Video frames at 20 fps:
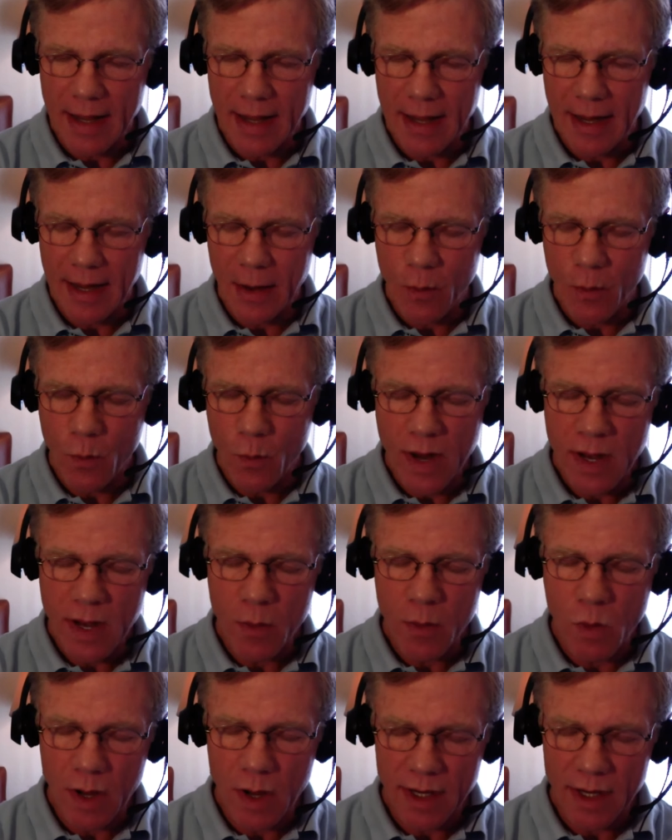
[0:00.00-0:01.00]
we
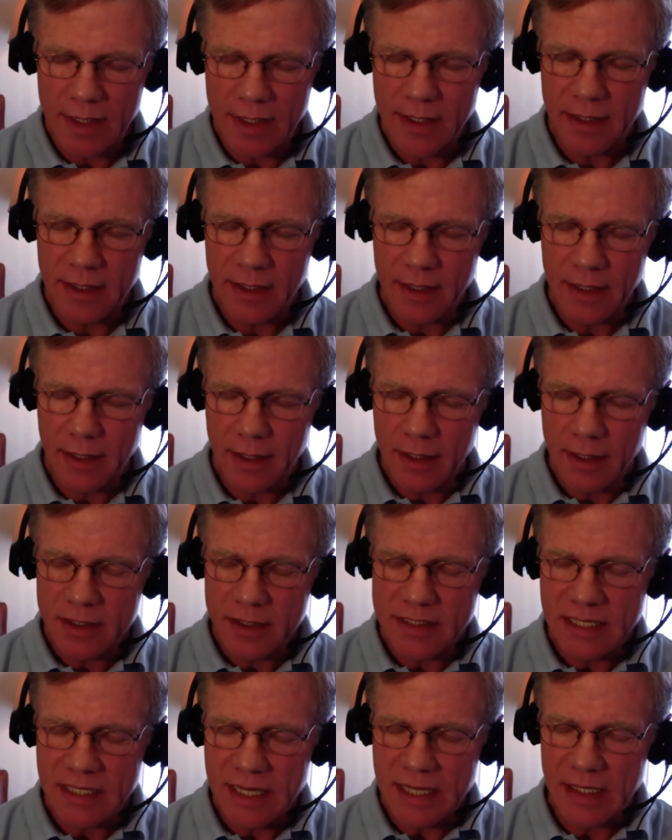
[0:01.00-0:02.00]
wanted
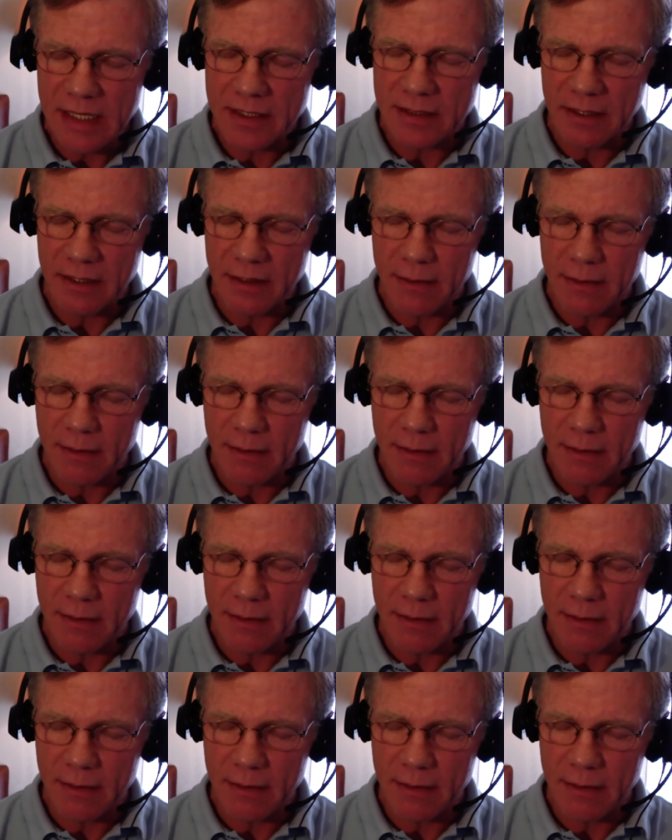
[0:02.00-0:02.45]
to eat